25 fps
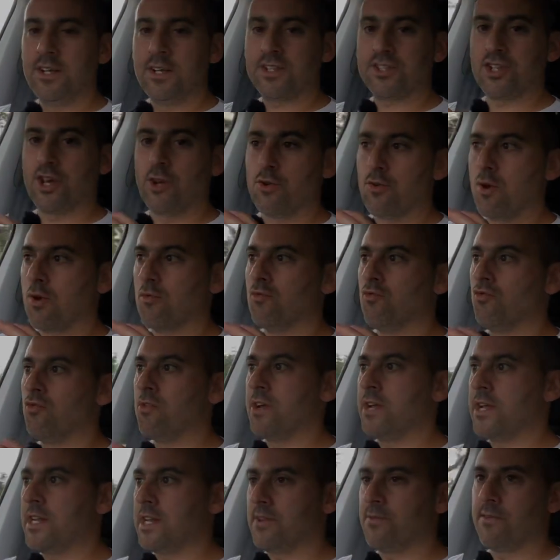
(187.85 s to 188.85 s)
So
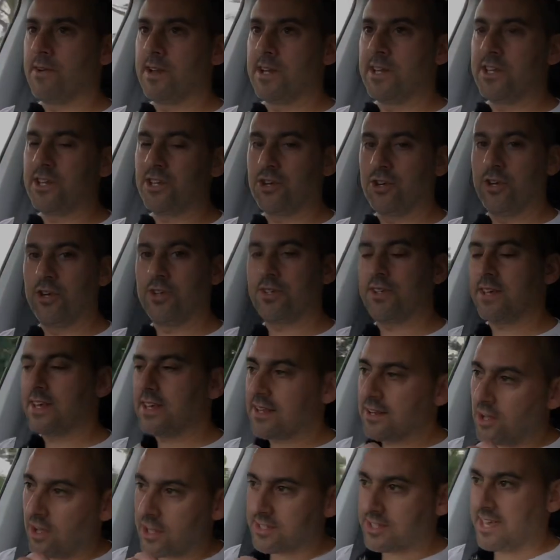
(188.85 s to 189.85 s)
really, really good.
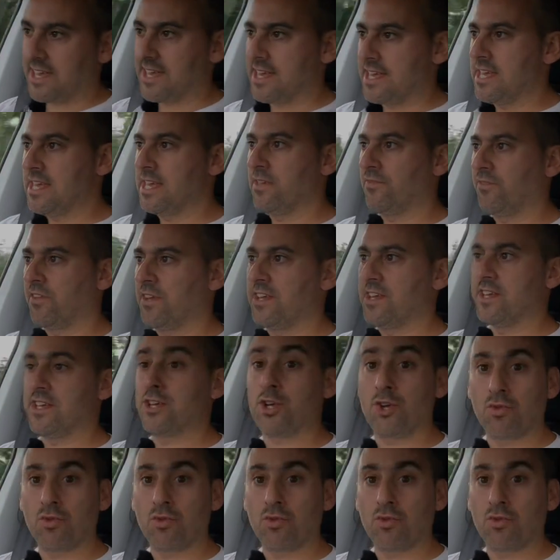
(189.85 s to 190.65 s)
Like I say, EV,